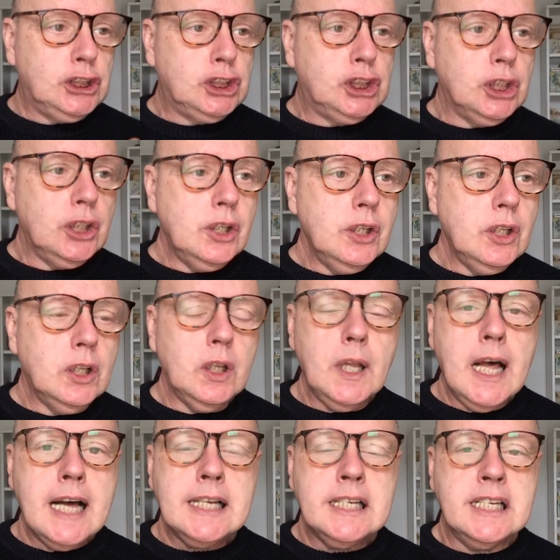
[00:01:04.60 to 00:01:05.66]

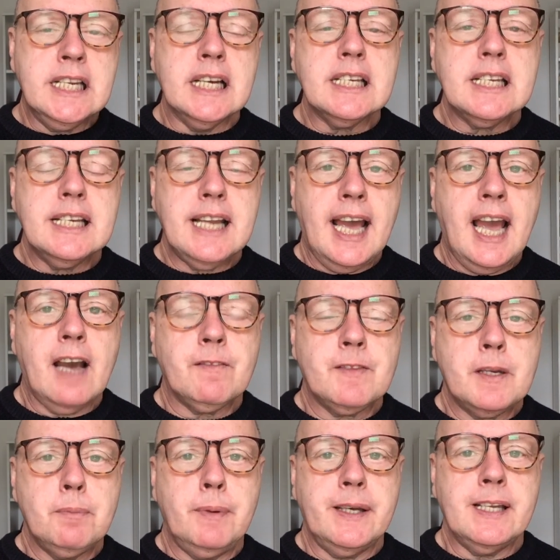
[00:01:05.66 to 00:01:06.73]
journal doesn't have
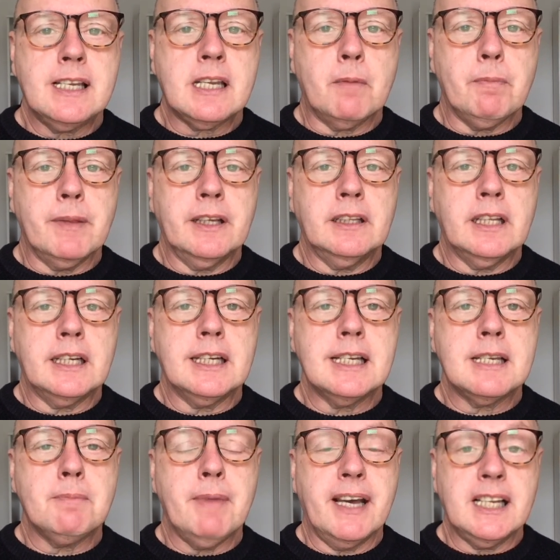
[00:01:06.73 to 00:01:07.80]
to be something that
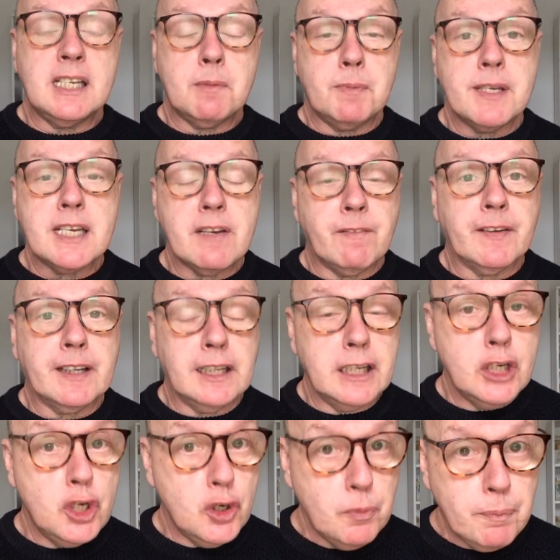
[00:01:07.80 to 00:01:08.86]
is made specifically
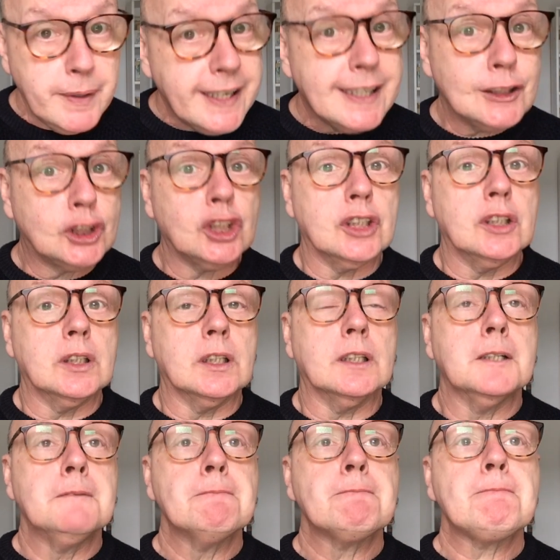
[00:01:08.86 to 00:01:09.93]
to be a
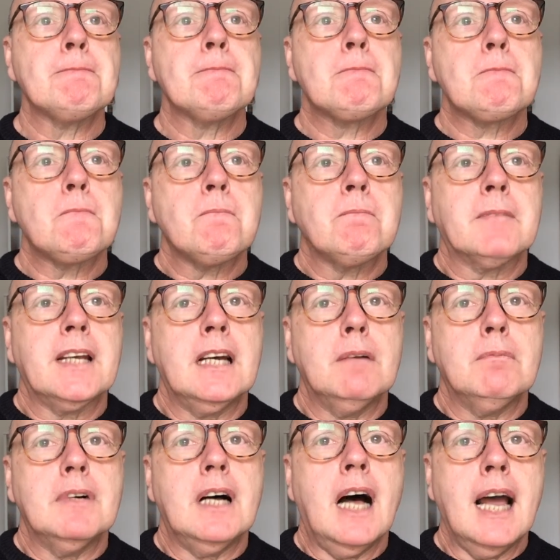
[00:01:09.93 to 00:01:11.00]
journal.
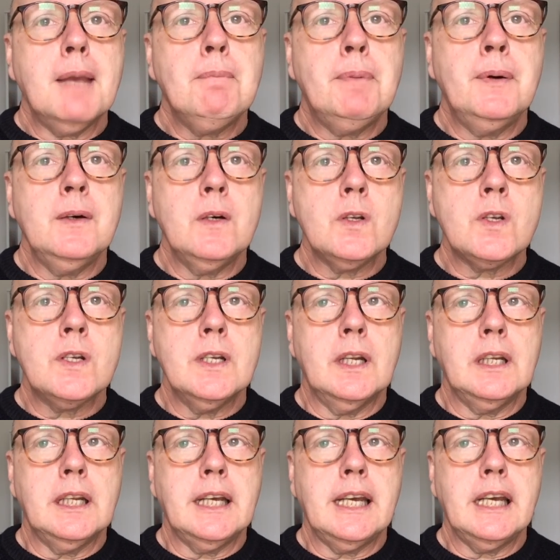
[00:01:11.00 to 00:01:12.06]
I
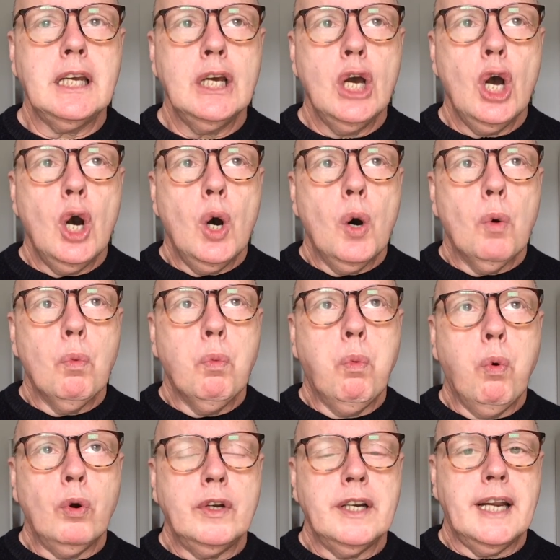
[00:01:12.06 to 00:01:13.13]
personally
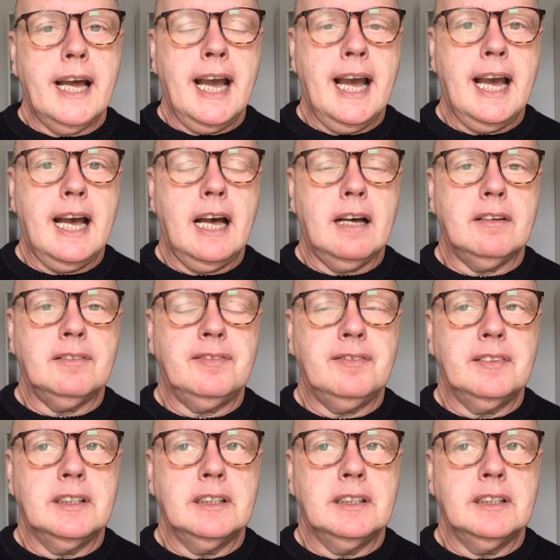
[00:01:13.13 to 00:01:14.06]
wouldn't have